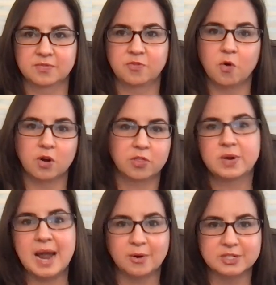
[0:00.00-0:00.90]

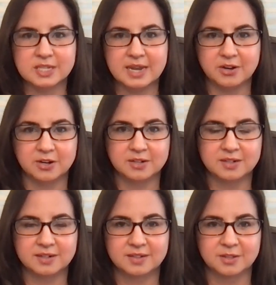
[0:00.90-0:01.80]
3 hours
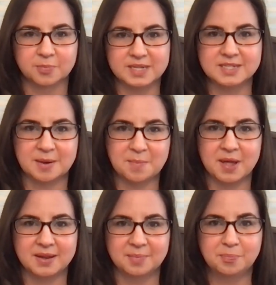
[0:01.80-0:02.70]
later there'll be some
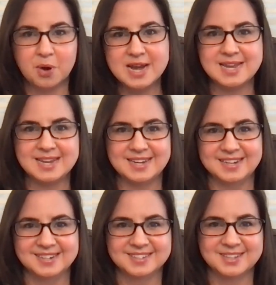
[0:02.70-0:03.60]
like
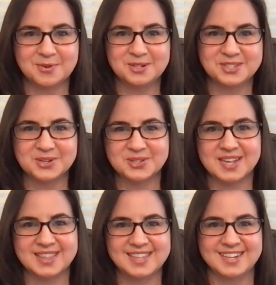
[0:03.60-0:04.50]
breaking, so and so
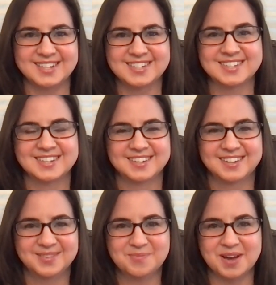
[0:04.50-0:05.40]
said this,
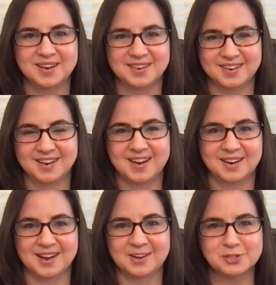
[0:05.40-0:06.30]
but I
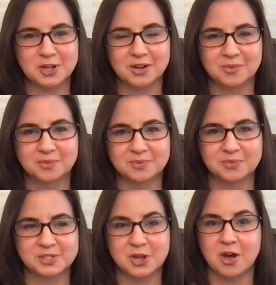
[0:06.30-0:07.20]
kind of
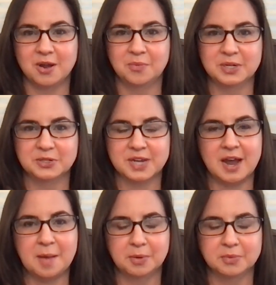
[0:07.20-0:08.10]
saw it in real
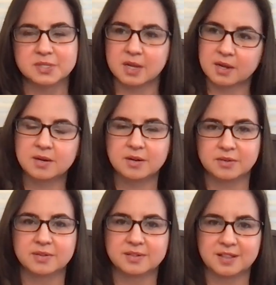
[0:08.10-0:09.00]
time and was like, oh,
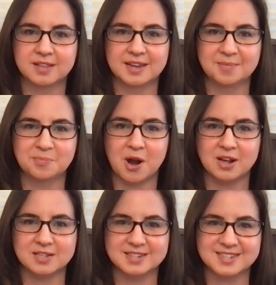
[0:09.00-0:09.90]
I'm like
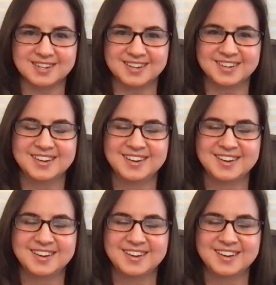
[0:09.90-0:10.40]
processing it.